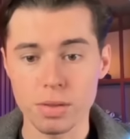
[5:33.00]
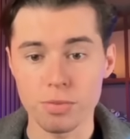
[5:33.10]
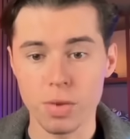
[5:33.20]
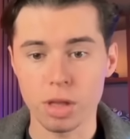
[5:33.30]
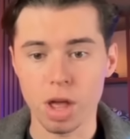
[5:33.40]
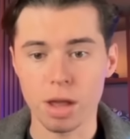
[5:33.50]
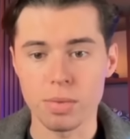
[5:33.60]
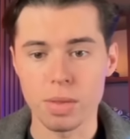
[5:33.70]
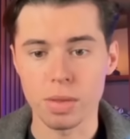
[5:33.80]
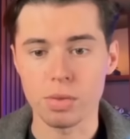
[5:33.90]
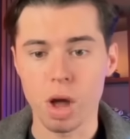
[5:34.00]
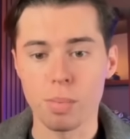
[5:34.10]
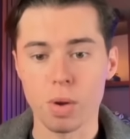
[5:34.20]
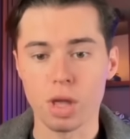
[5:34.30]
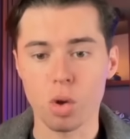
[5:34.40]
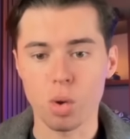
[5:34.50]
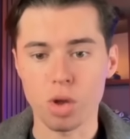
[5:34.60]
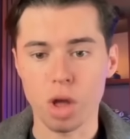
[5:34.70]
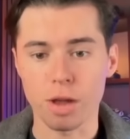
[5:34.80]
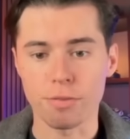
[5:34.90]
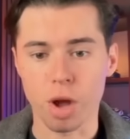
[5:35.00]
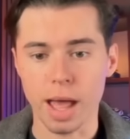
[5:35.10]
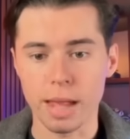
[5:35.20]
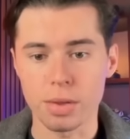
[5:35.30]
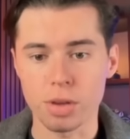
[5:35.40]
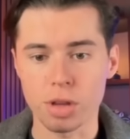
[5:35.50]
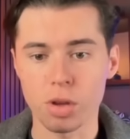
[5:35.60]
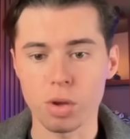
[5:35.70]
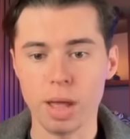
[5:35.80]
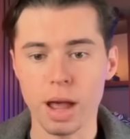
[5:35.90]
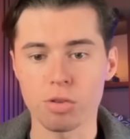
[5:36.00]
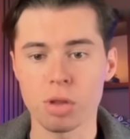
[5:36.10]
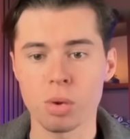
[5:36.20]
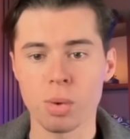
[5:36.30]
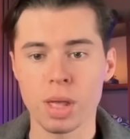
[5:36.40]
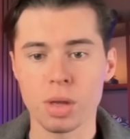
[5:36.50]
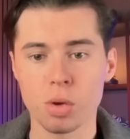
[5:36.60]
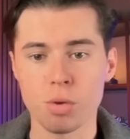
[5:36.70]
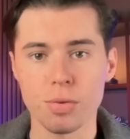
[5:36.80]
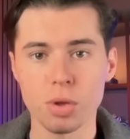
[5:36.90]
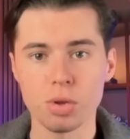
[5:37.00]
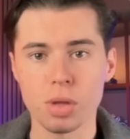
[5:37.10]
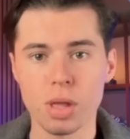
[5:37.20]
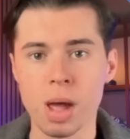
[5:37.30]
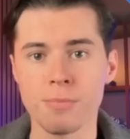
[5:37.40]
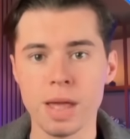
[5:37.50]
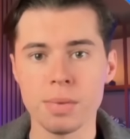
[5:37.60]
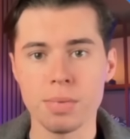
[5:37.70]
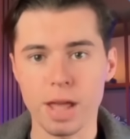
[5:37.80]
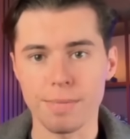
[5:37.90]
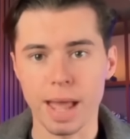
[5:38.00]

the three dots in the top right corner of your actor, you can actually create a new version of that same